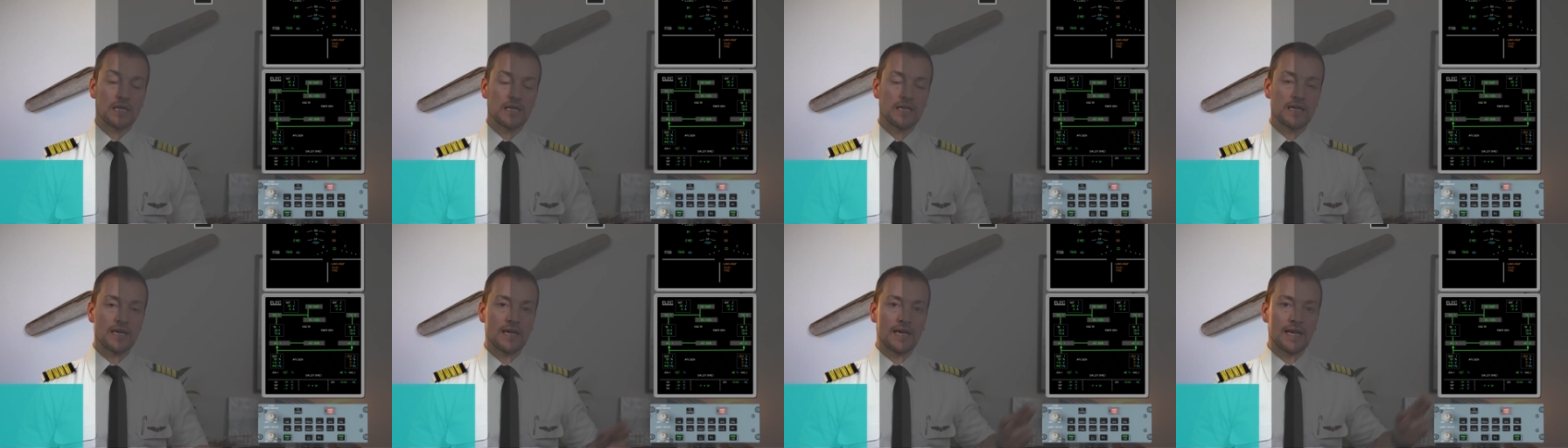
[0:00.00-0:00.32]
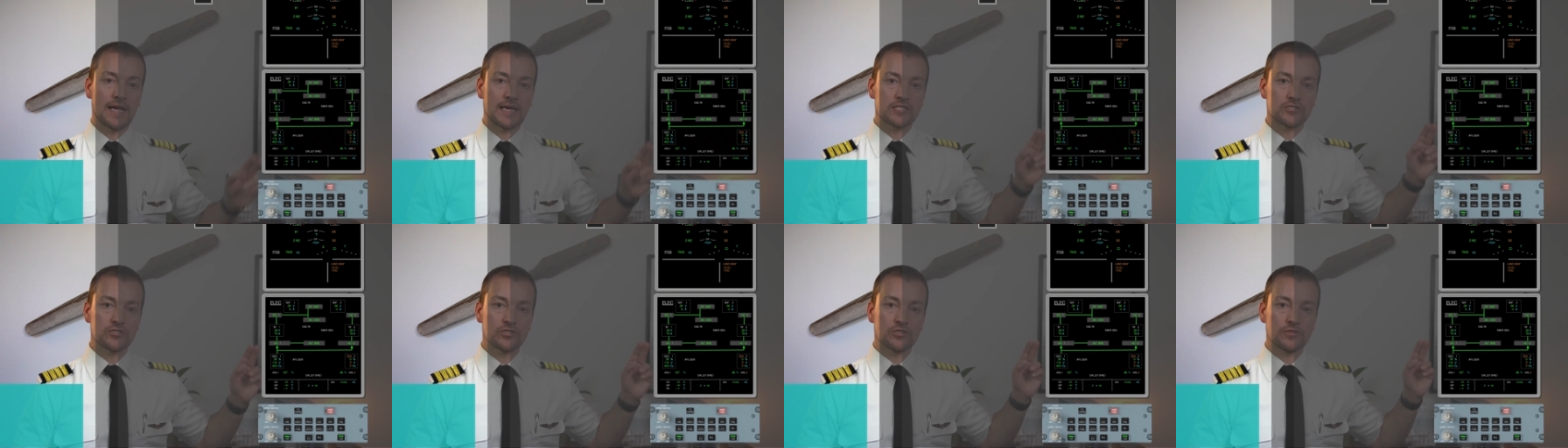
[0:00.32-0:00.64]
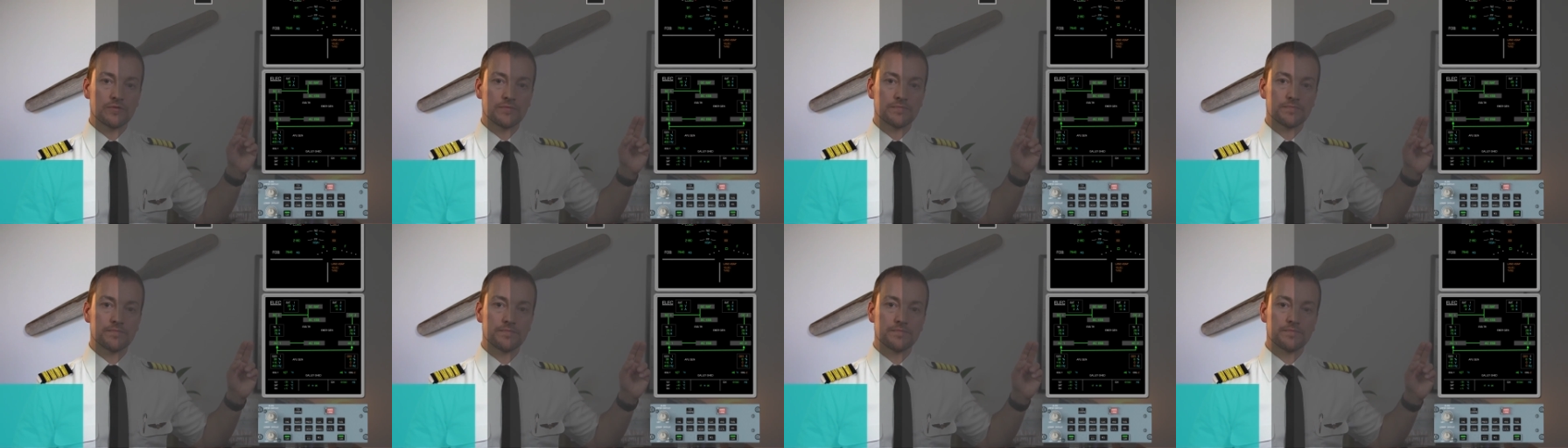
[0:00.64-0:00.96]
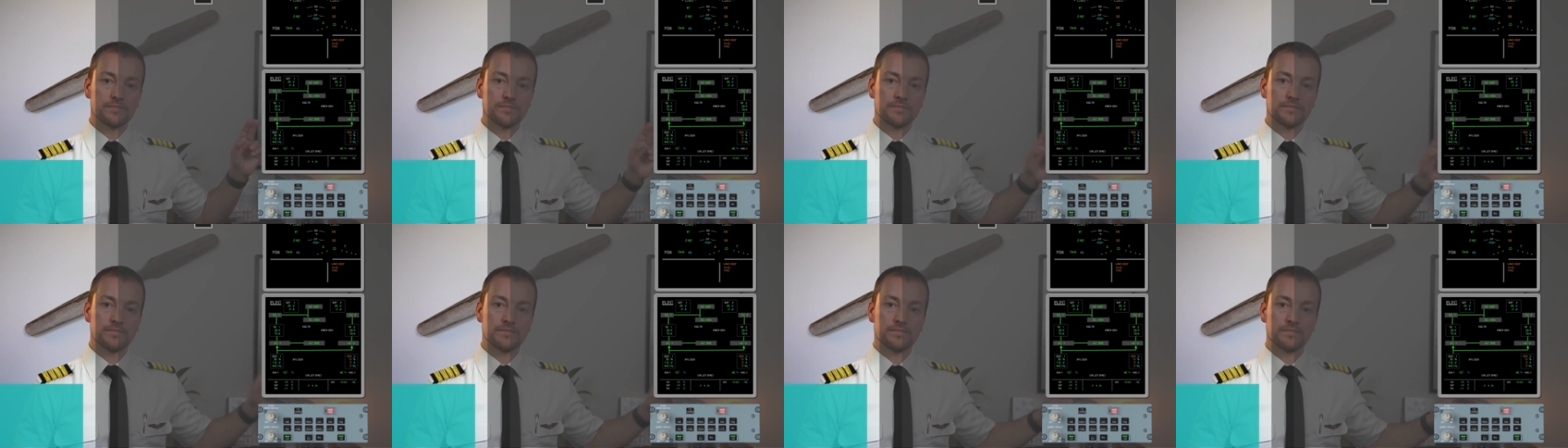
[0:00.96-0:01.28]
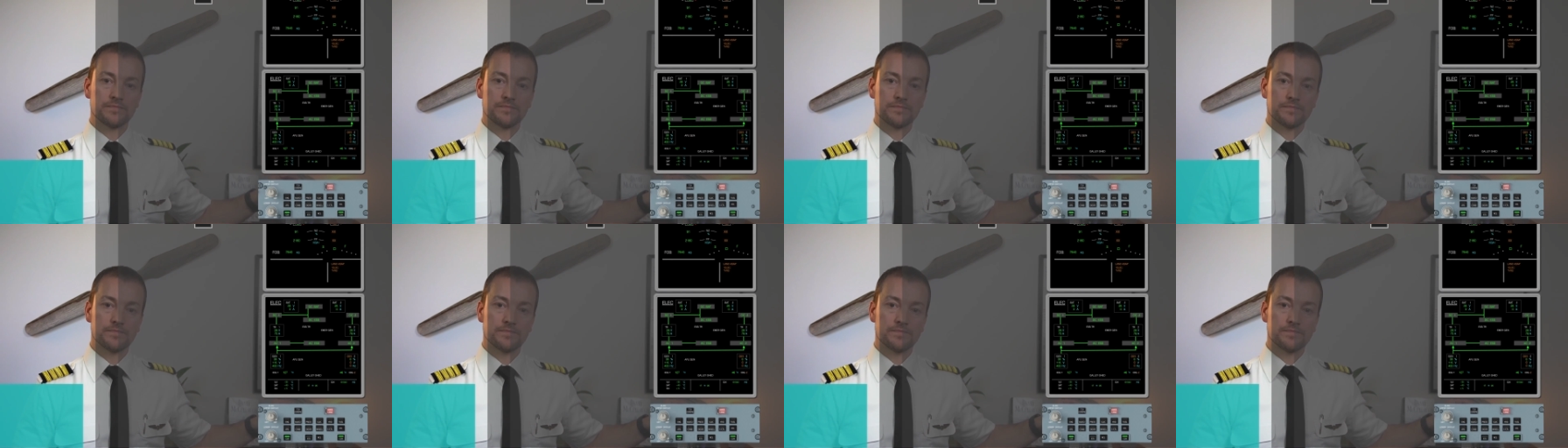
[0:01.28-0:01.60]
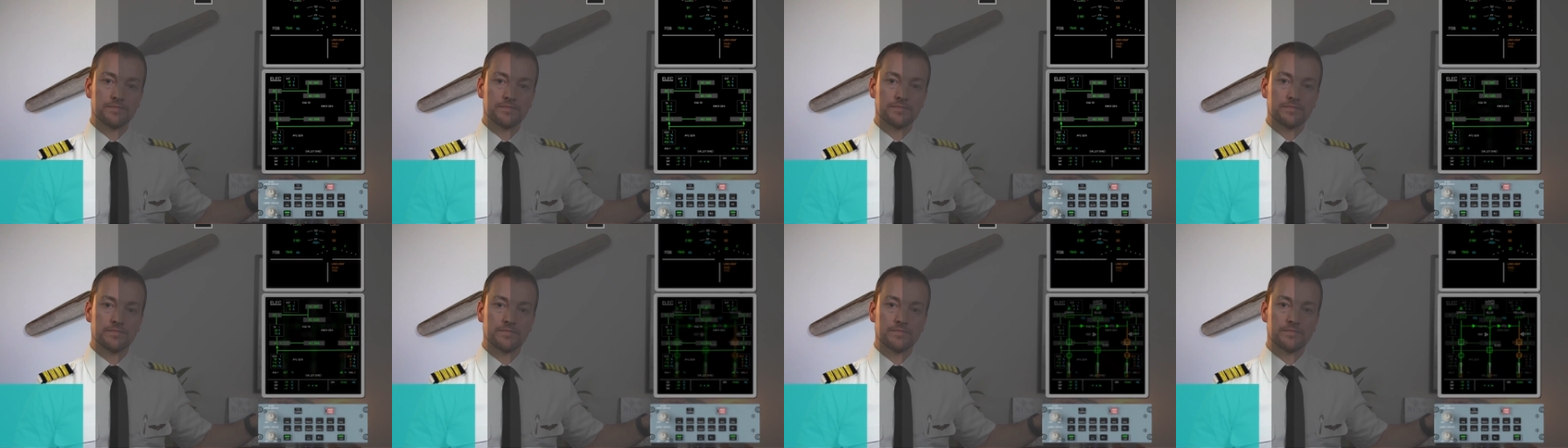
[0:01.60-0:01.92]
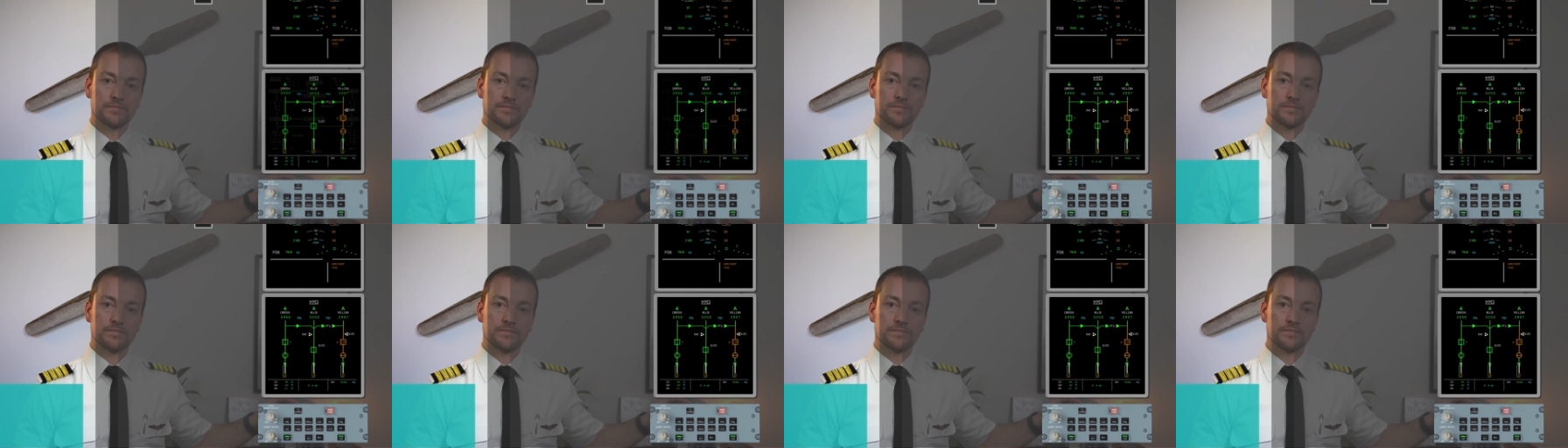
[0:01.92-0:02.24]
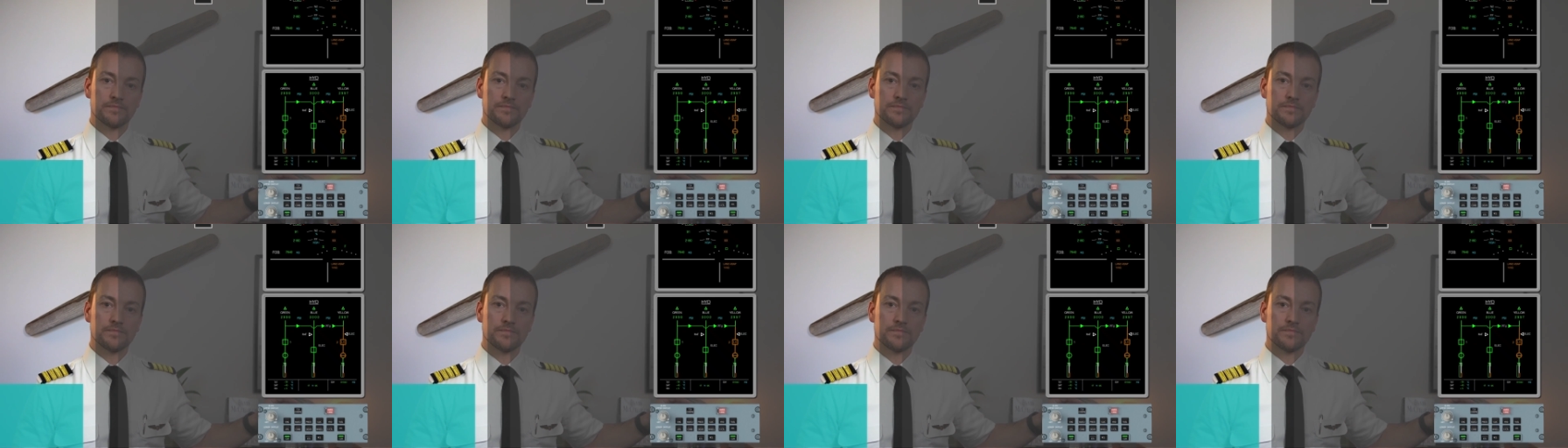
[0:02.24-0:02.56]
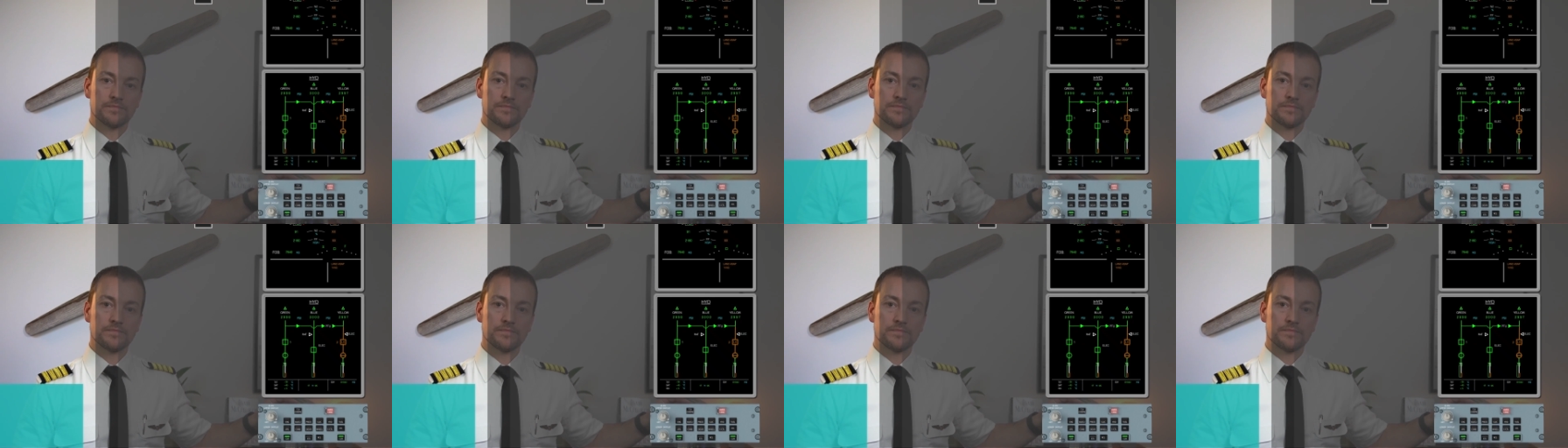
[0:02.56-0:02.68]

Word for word: Clear electrical. Clear electrical.